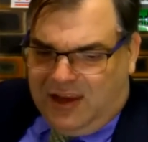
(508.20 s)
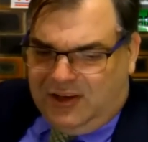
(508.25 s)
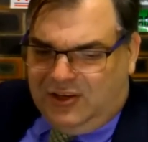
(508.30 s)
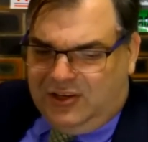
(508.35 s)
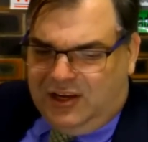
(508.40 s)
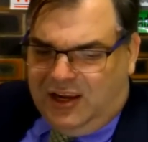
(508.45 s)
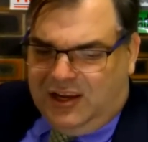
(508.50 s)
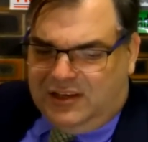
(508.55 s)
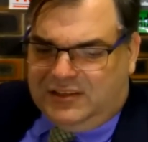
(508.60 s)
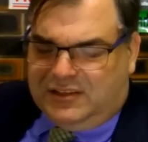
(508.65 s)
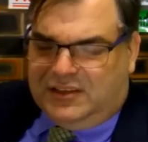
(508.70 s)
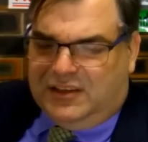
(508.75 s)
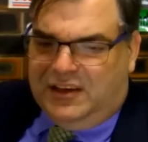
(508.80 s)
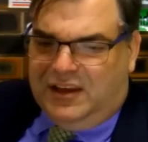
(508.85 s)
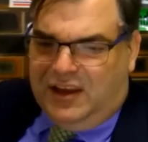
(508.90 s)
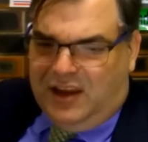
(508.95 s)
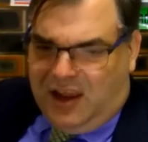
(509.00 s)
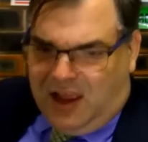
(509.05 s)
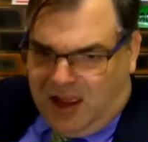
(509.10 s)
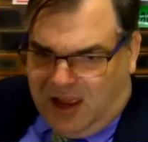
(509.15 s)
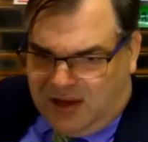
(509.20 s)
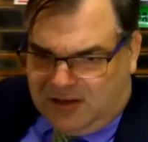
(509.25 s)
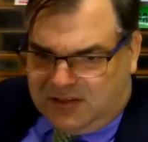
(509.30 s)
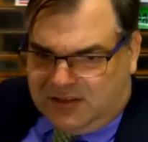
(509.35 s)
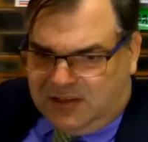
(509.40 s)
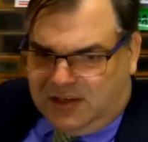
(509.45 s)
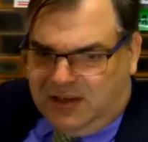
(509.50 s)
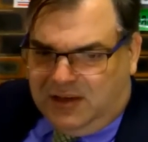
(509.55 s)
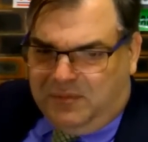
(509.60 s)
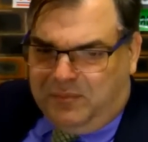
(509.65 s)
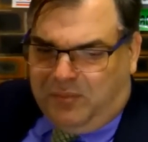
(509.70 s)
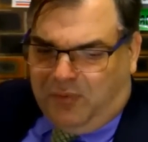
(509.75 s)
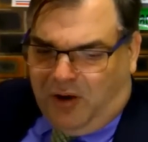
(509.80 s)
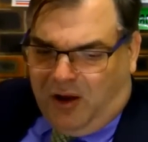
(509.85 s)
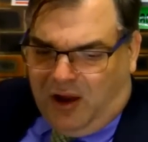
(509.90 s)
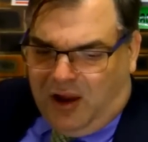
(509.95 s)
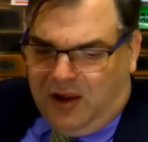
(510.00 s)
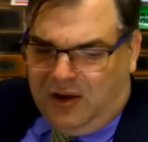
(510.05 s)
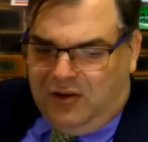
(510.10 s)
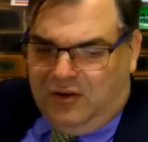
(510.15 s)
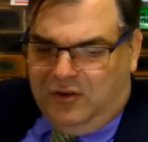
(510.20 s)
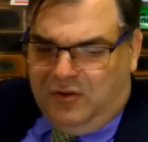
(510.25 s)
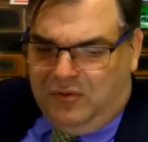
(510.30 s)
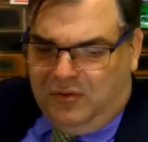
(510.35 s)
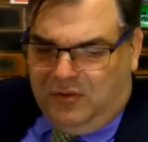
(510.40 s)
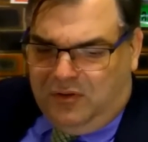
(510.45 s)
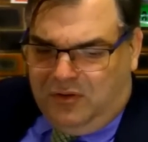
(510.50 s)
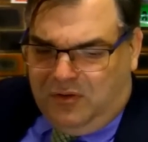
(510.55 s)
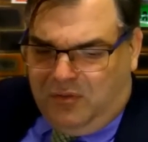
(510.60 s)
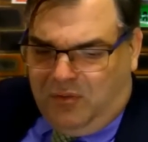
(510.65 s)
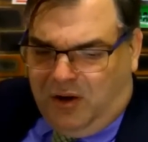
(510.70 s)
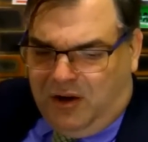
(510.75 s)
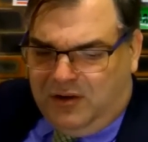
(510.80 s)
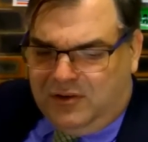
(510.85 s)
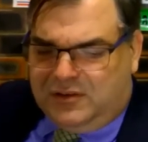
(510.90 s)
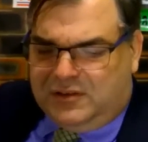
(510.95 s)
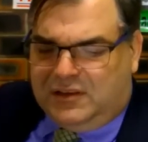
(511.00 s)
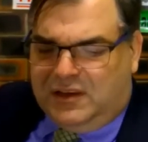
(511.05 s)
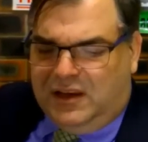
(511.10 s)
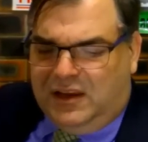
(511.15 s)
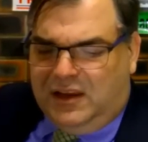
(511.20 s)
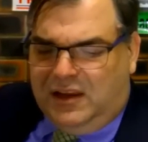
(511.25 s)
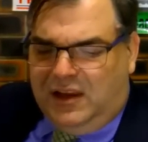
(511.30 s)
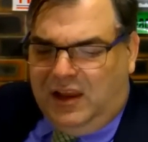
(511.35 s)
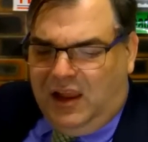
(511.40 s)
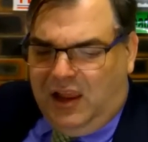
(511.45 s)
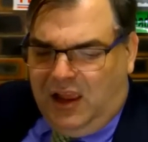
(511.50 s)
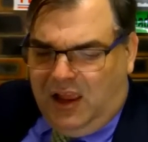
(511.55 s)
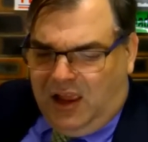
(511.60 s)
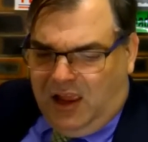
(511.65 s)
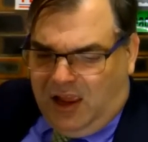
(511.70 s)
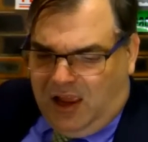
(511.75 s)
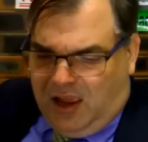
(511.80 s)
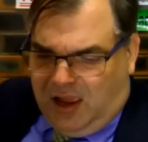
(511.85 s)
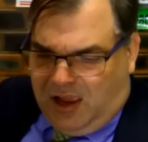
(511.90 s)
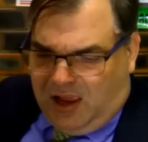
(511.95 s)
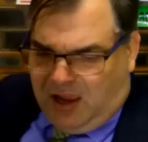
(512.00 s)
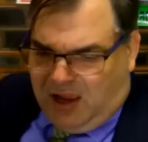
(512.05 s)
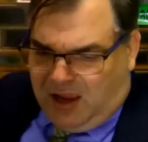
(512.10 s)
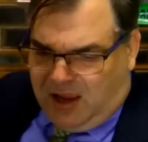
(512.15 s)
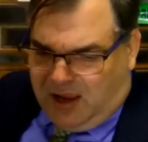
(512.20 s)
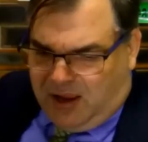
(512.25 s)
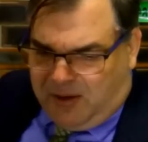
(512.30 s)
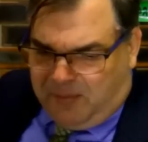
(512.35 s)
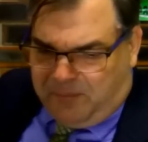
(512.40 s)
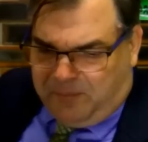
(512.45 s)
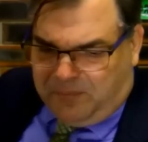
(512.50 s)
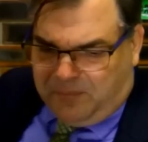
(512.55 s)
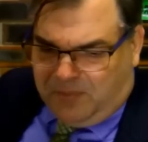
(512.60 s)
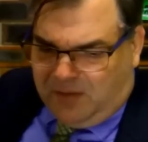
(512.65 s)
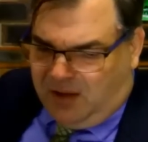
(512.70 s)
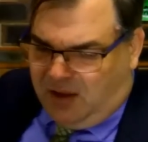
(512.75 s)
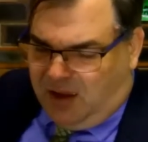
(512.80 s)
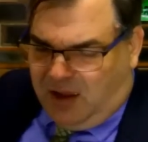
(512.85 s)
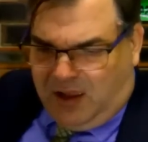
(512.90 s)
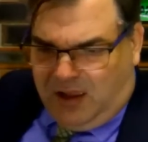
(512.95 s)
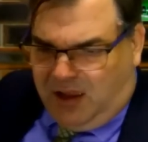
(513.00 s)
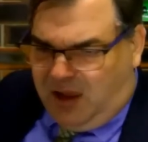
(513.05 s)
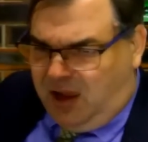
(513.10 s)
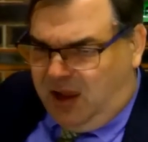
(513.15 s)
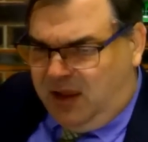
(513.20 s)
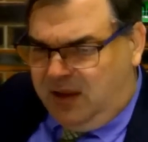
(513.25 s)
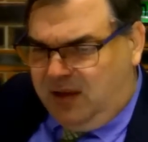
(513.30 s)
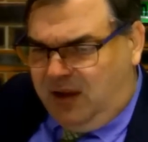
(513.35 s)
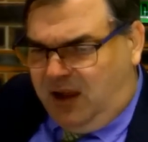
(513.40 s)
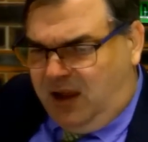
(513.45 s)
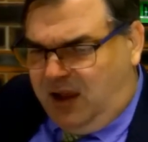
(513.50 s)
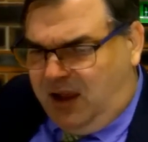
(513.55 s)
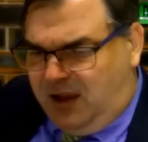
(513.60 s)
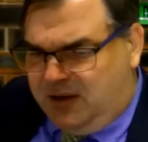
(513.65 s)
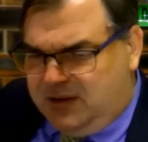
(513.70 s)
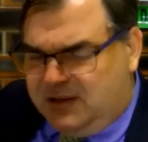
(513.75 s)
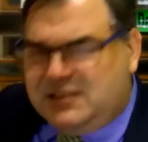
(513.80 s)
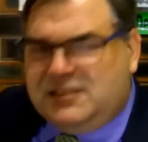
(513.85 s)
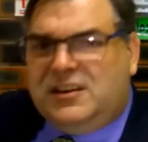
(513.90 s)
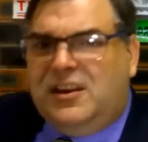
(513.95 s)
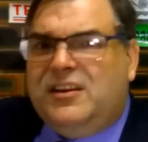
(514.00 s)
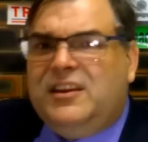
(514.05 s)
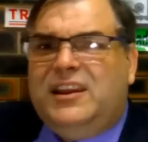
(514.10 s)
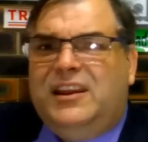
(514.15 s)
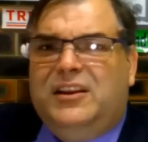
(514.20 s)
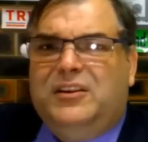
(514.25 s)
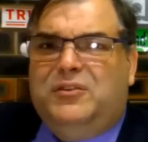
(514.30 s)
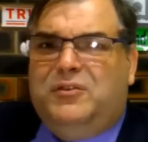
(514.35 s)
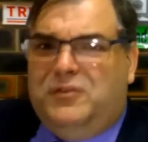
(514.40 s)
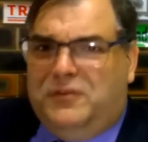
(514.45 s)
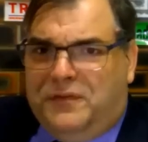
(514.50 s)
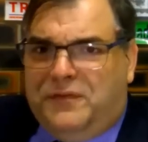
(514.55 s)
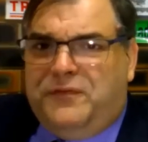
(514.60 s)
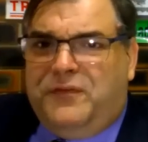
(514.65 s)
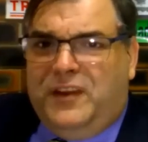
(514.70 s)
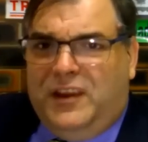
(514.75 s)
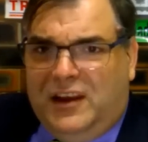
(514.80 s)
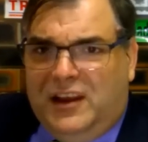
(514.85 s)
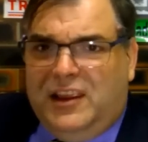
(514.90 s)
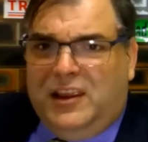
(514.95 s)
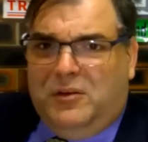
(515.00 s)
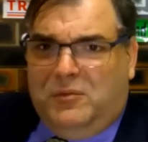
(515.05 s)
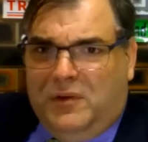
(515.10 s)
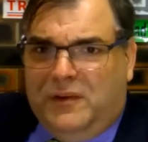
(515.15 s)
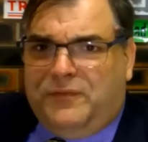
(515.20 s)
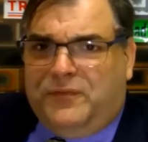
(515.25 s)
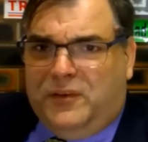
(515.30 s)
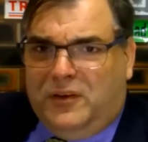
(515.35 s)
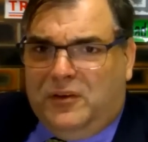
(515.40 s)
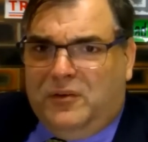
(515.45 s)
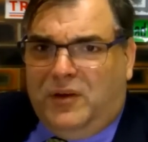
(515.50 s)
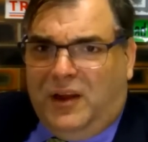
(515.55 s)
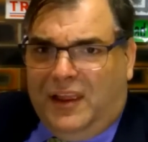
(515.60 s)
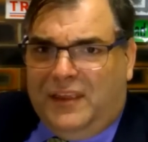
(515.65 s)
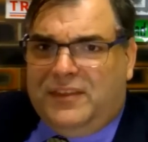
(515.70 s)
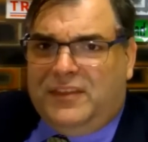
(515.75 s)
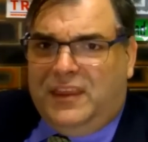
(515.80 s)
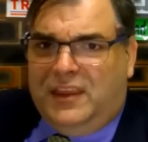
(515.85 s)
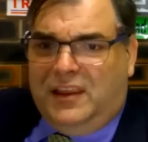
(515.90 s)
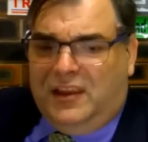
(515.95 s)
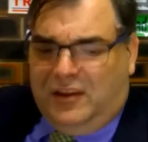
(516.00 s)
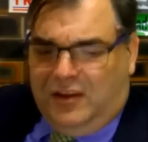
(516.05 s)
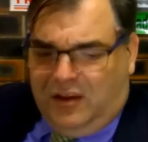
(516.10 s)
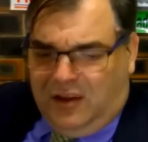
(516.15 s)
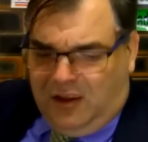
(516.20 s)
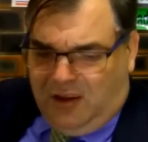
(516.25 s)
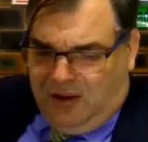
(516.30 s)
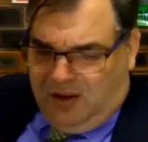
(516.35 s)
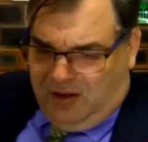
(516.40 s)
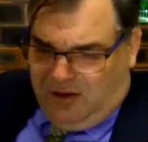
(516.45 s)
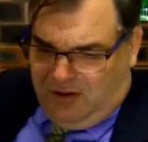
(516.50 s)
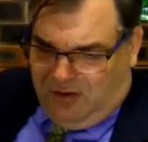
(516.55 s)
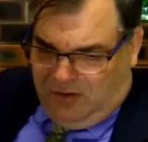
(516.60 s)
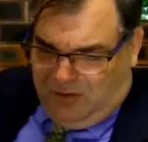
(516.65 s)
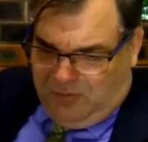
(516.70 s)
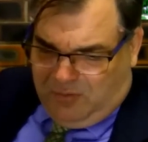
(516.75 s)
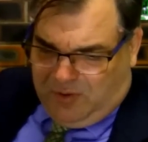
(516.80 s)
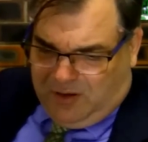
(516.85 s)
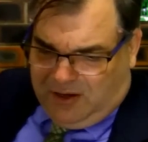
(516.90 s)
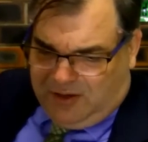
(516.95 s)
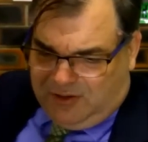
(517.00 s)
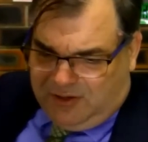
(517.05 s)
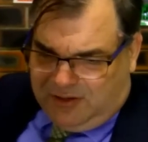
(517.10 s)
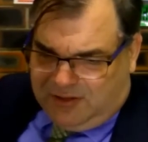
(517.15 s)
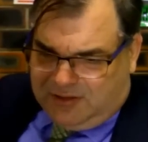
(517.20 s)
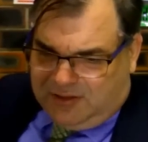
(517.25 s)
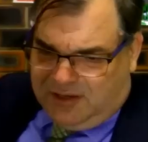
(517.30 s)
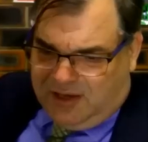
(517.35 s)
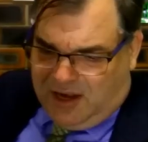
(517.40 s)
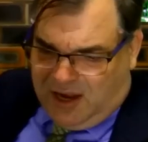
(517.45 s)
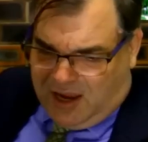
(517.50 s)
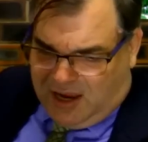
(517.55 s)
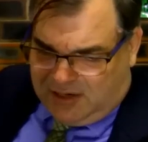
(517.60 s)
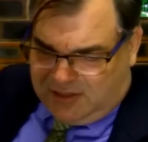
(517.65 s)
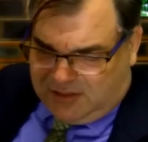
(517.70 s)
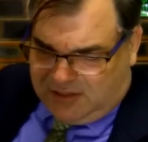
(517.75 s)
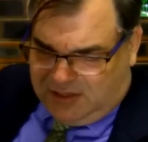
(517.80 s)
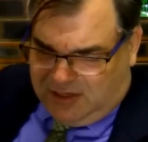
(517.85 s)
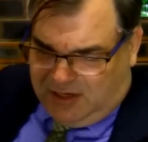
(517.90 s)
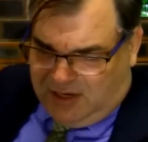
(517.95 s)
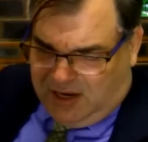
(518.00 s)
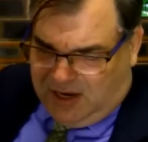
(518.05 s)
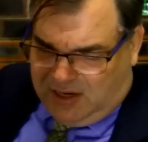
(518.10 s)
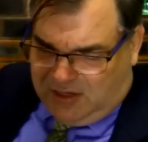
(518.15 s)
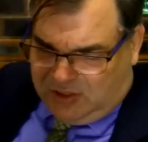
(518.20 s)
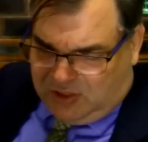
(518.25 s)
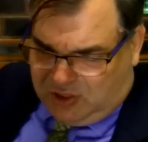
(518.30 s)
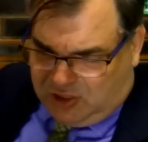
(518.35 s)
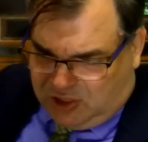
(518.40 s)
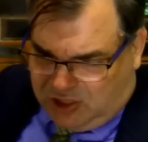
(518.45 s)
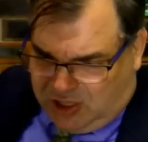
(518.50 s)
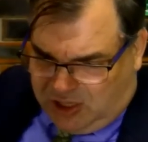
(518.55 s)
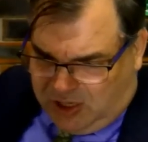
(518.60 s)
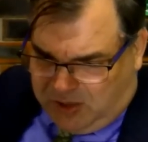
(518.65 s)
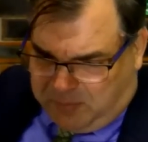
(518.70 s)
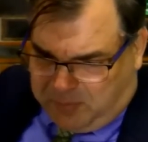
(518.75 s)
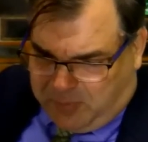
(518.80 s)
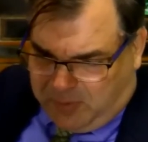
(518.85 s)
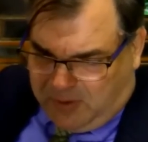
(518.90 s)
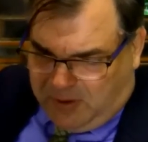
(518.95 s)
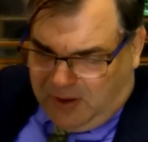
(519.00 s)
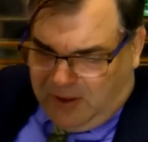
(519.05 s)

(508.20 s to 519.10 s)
Just nasty, Brian. You honestly, I just don't get a good feeling with you. I think you are just nasty and cheap.